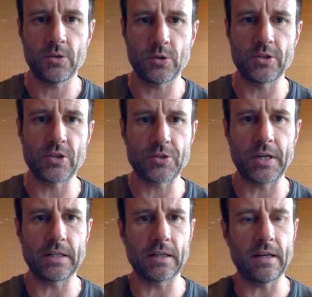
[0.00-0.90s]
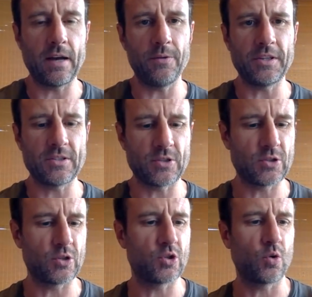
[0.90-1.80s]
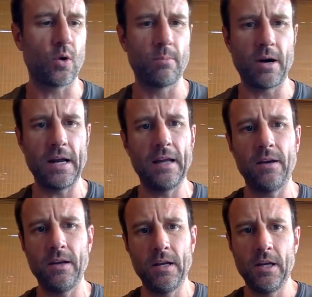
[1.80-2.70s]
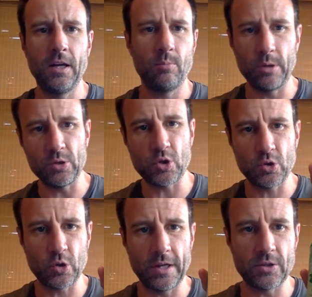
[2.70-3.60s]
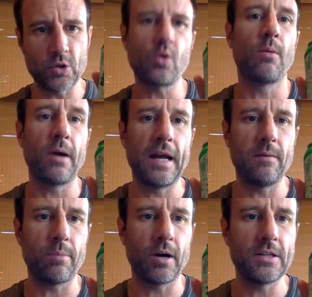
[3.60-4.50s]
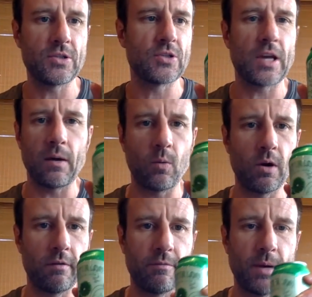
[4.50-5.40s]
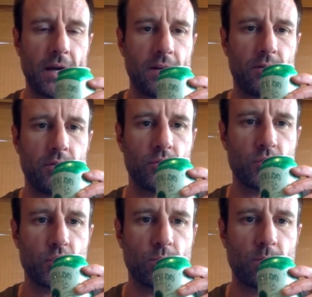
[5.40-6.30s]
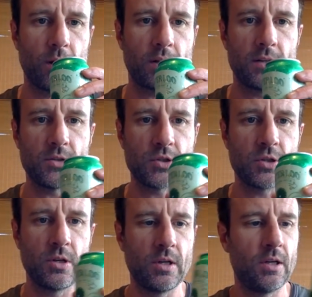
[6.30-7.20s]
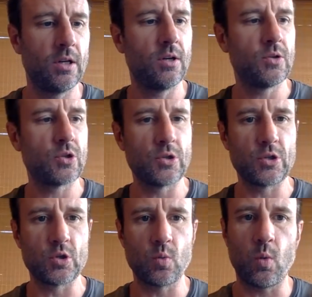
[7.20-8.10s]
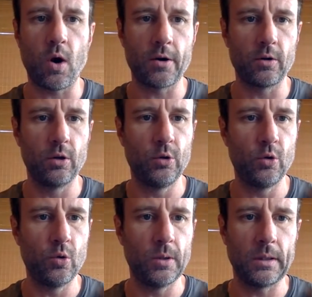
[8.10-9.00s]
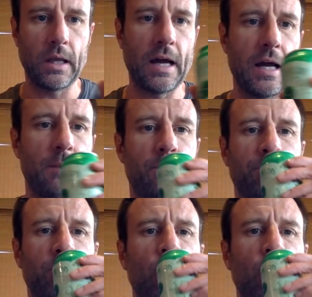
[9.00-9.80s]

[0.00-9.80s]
So this is like, I don't think this is a store brand, but it's usually at store brand prices at one of my supermarkets. So this is Waterloo Lime.